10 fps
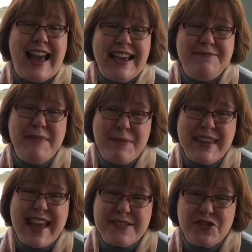Maybe
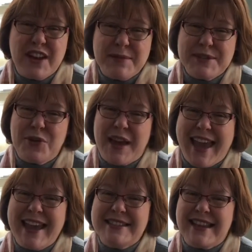yesterday was
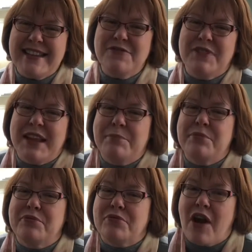okay because I didn't really
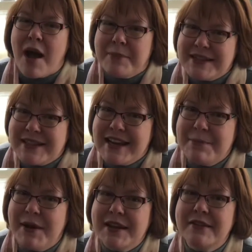promise
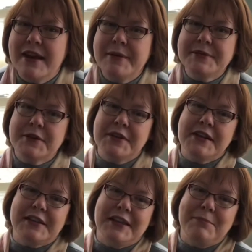anybody that I was going to
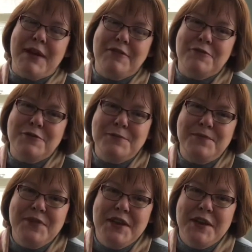clean my room,
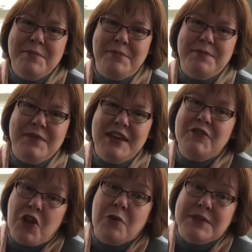
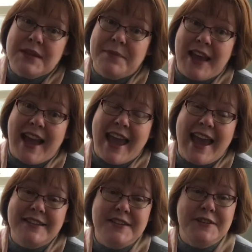even though it was something I
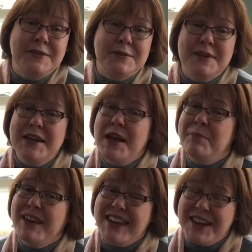had to do.
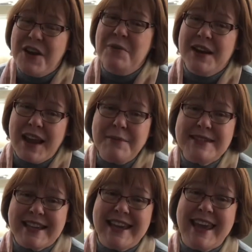But you know, when I
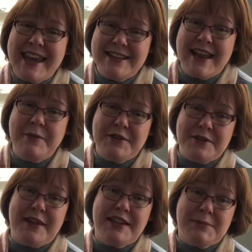was a kid and I would do
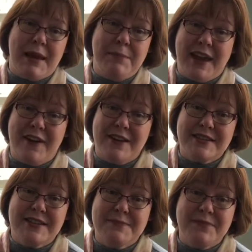that to my
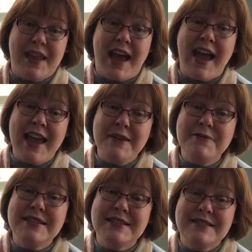parents, I
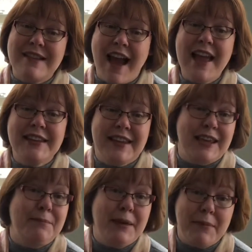was not
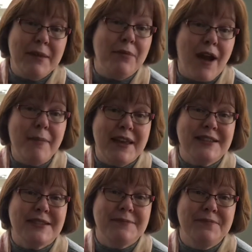keeping my promise.